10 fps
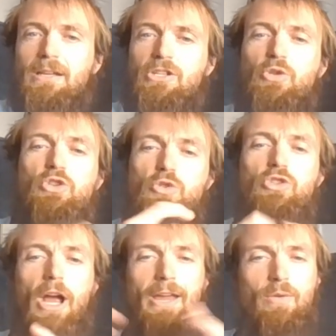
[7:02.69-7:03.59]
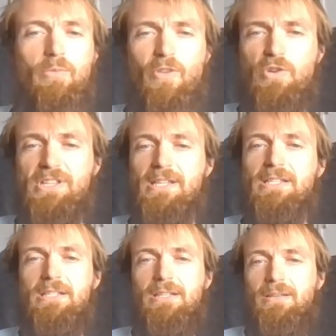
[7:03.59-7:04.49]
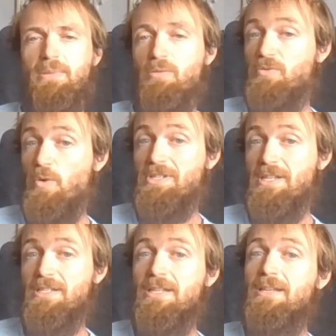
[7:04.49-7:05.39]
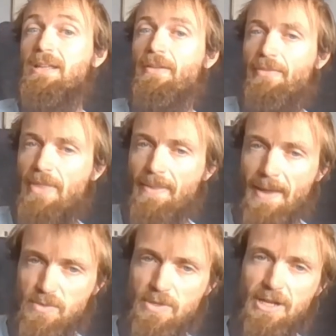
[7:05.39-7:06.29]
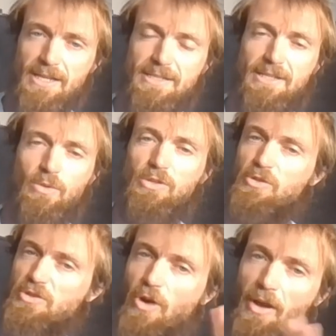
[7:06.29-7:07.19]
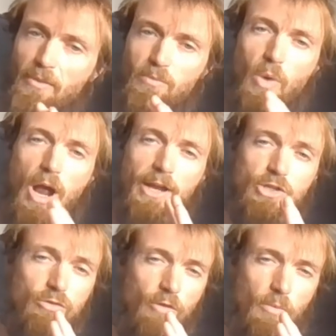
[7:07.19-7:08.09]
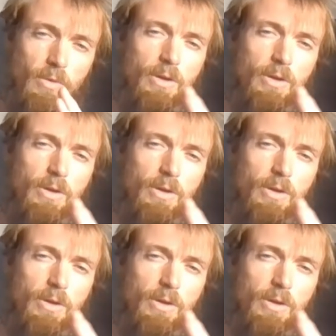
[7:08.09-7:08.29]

As soon as you start hearing voices, people's voices, then that's where you get settled. You're starting to work as a group.